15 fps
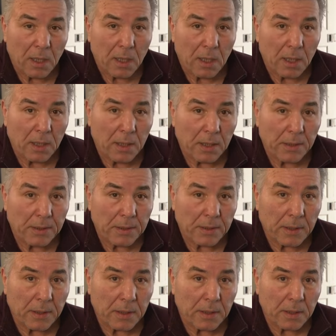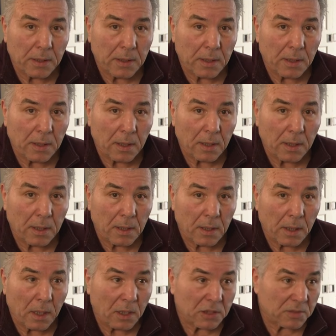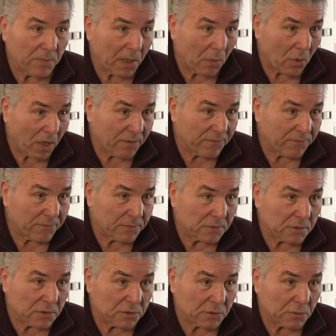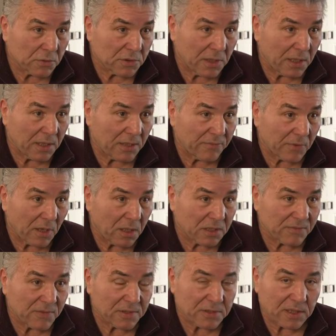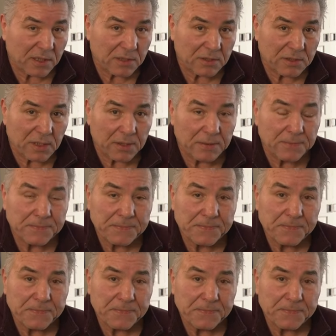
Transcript: And I lost my wife to suicide after the loss of my second son.